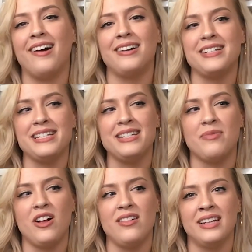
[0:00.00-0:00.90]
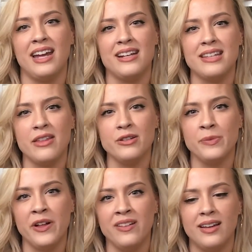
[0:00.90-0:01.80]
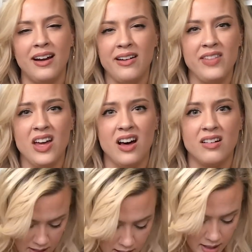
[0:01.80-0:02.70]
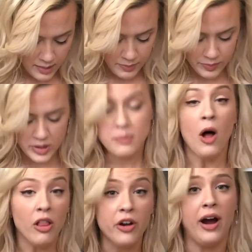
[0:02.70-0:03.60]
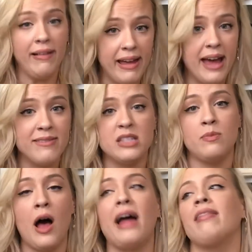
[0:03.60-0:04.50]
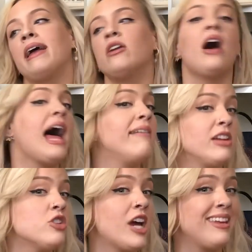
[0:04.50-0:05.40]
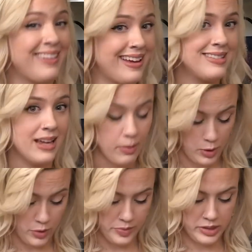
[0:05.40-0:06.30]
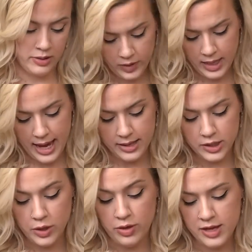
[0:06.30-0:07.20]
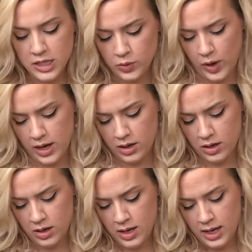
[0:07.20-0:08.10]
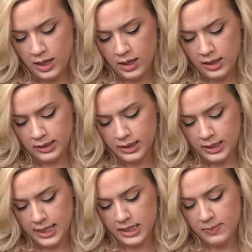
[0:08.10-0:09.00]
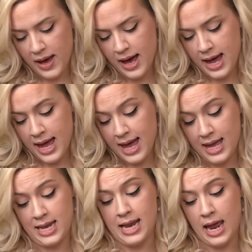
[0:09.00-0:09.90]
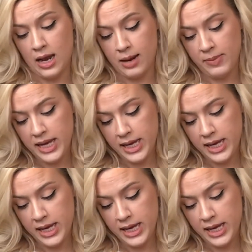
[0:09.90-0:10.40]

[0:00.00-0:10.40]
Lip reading: Are these small? Can I say they're small? I don't even know. Smaller. I like having small. I like not having gigantic boobs. Okay, so this one, it's by Anemone,